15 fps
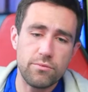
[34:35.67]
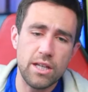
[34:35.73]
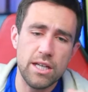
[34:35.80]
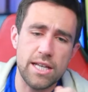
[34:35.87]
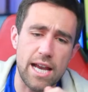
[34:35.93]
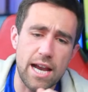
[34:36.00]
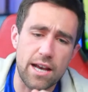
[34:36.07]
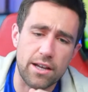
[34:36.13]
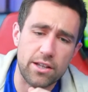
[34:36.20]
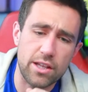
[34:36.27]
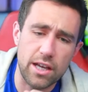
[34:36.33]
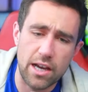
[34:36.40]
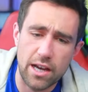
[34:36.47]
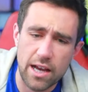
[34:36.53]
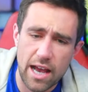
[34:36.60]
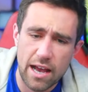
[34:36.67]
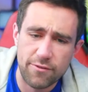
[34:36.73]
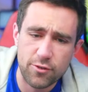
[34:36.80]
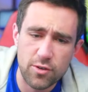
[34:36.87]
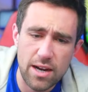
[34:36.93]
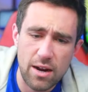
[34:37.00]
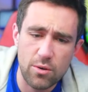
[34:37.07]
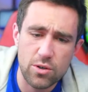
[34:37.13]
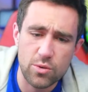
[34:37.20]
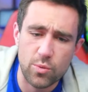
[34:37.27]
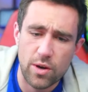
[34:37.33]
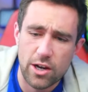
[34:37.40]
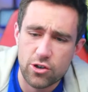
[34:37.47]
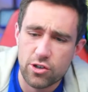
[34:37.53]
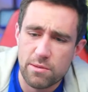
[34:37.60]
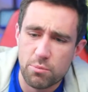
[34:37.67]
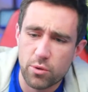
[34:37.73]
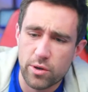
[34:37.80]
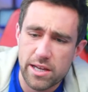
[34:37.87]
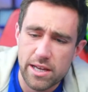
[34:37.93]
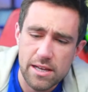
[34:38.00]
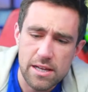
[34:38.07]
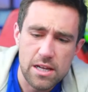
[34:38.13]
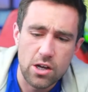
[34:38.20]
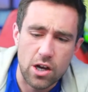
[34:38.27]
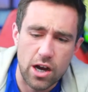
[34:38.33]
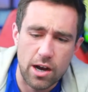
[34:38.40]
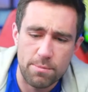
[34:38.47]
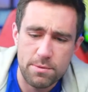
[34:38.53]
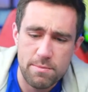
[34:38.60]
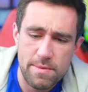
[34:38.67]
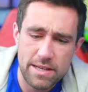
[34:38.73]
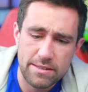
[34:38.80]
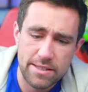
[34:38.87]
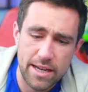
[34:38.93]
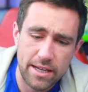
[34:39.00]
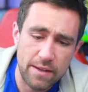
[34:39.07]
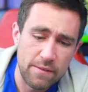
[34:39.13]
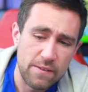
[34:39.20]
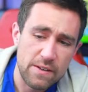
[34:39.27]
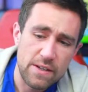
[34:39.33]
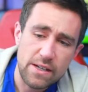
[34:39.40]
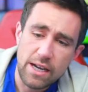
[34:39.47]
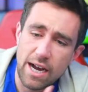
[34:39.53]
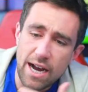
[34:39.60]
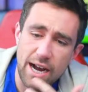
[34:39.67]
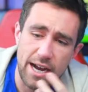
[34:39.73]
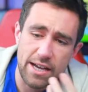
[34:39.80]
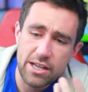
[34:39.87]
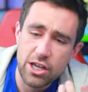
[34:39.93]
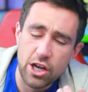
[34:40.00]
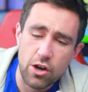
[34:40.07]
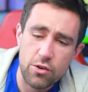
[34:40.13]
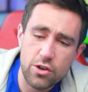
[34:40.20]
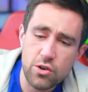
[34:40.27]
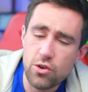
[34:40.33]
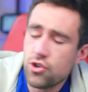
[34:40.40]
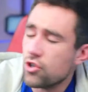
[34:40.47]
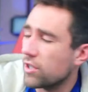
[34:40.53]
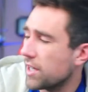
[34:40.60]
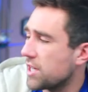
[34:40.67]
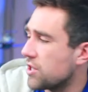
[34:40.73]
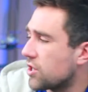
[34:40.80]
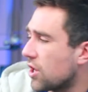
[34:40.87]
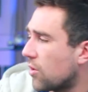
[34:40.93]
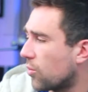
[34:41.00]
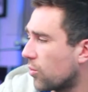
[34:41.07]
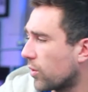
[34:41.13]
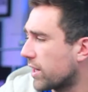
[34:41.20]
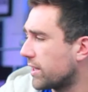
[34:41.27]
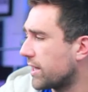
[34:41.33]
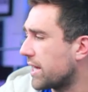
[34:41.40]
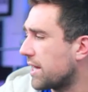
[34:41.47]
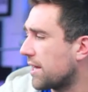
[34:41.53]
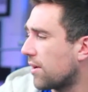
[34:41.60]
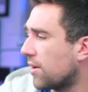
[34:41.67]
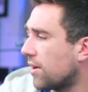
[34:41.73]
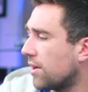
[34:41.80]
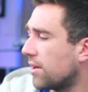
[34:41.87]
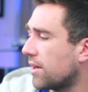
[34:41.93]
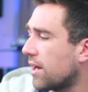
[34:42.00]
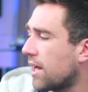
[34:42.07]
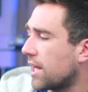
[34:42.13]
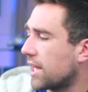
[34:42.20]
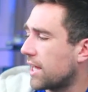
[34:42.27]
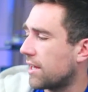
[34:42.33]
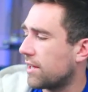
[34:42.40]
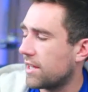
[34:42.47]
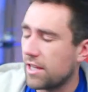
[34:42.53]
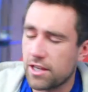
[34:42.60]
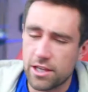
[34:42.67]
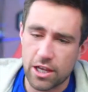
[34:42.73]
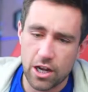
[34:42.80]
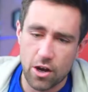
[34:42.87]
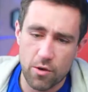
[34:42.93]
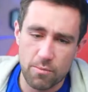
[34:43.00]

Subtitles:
Yeah, After Hours were actually pretty optimistic. You know, usually you don't really you know,